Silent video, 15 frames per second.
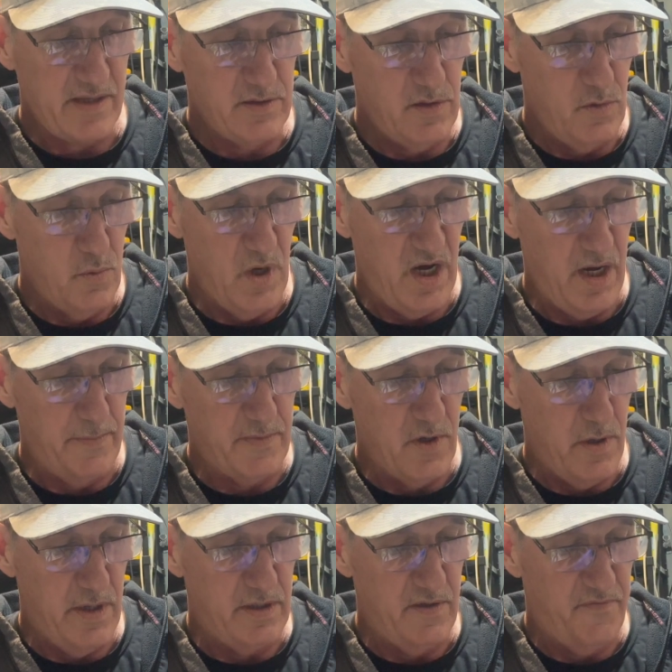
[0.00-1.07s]
to what I'm
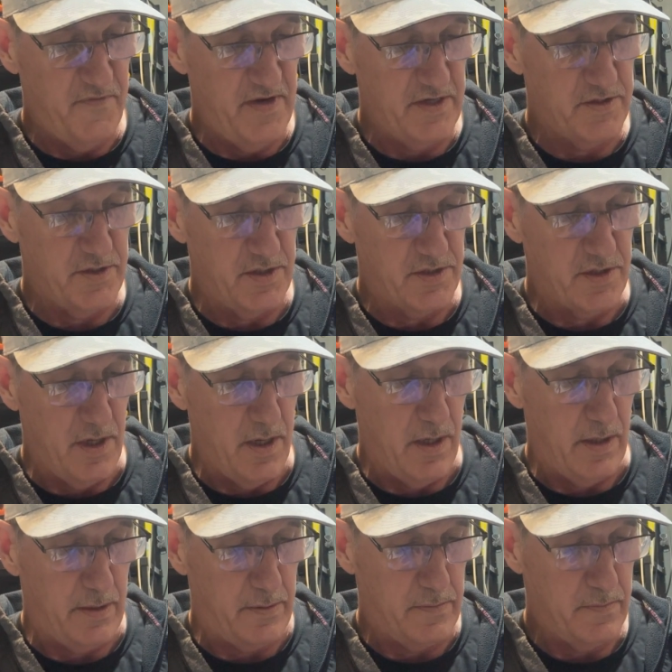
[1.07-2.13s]
going to fish this
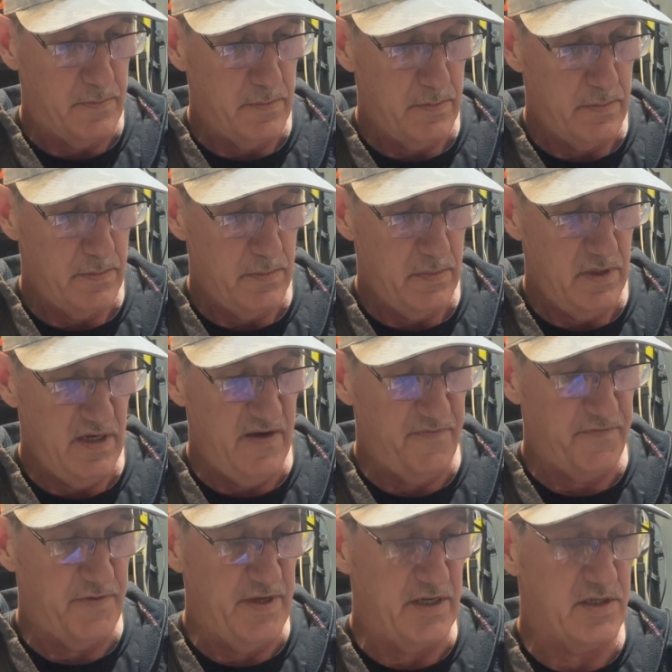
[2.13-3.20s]
on.
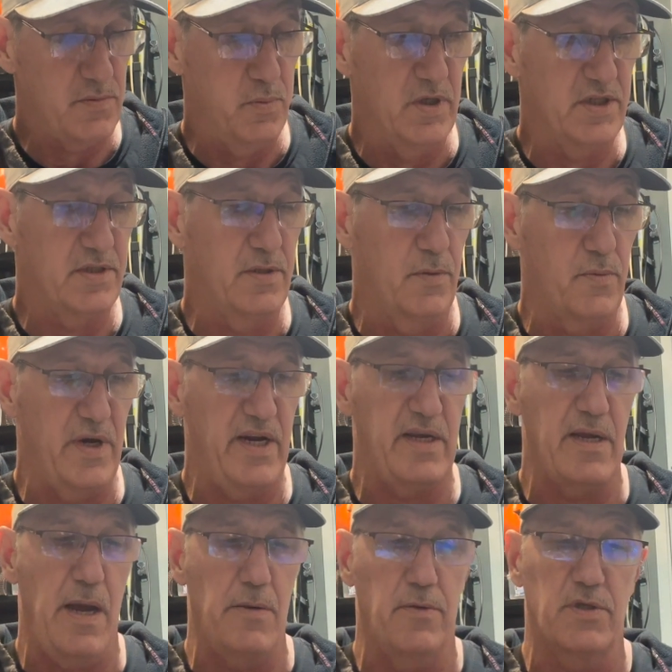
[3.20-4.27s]
If this was the rig
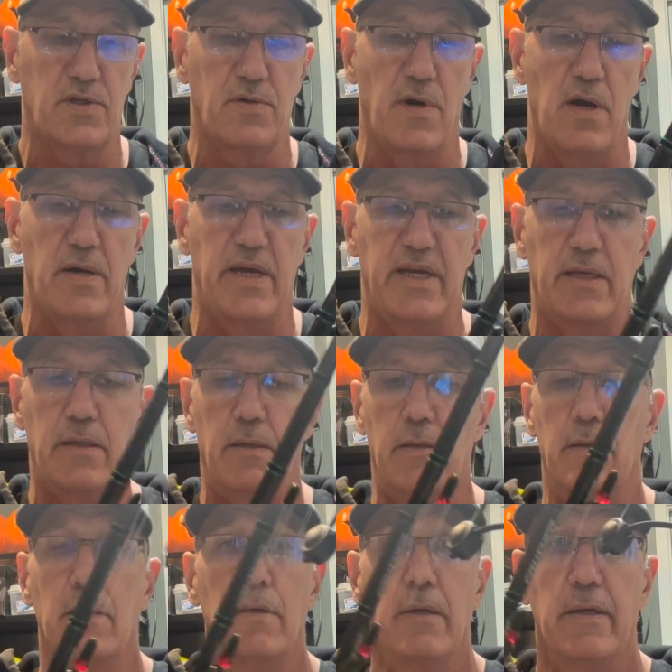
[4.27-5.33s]
I was throwing,
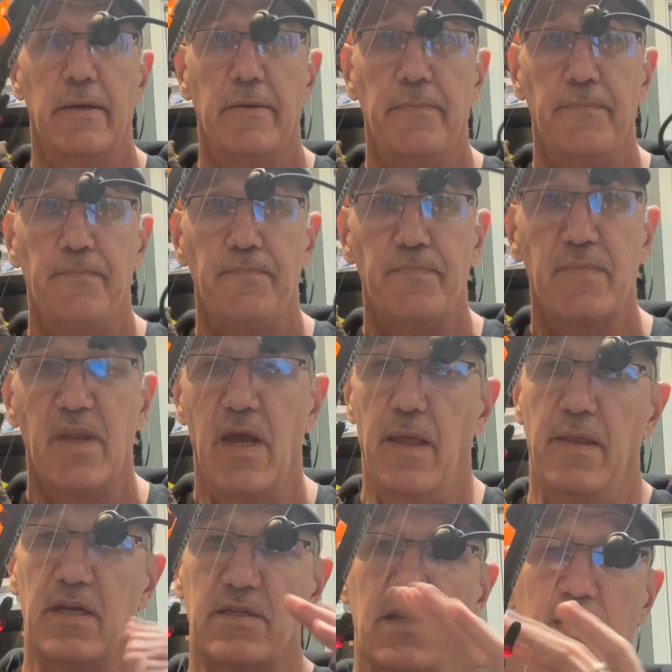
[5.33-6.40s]

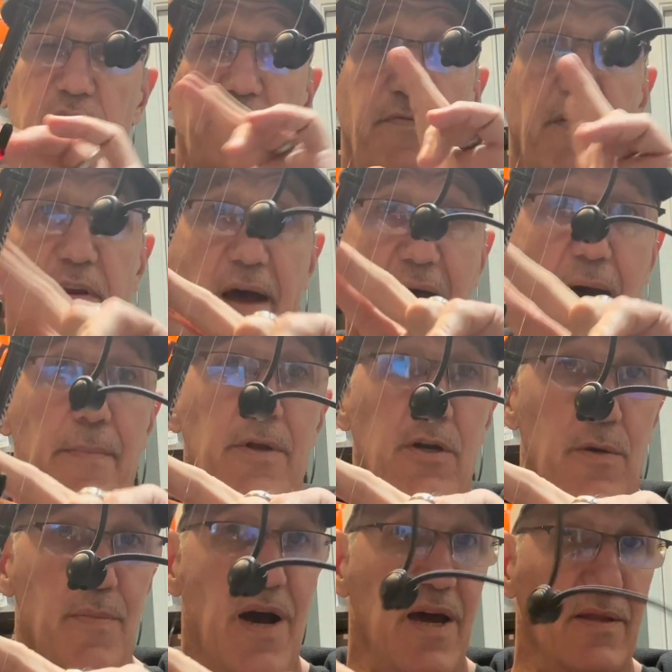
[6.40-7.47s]
and this is
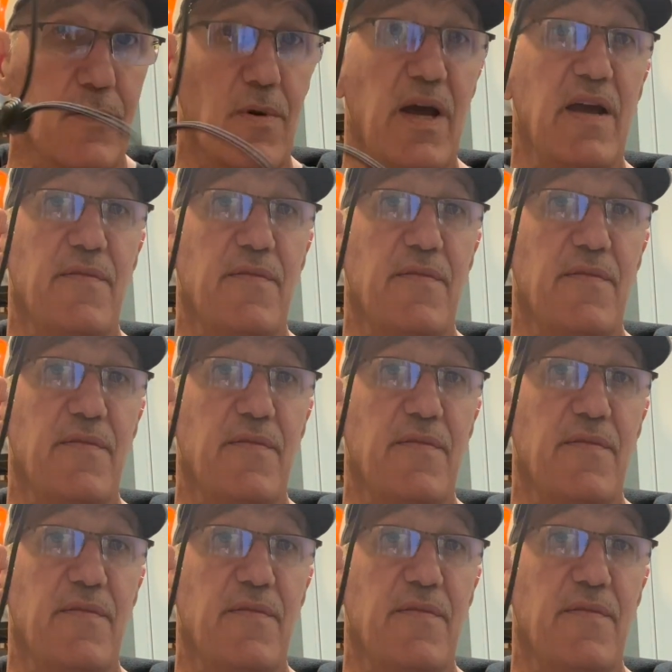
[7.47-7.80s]
phenomenal, by the way,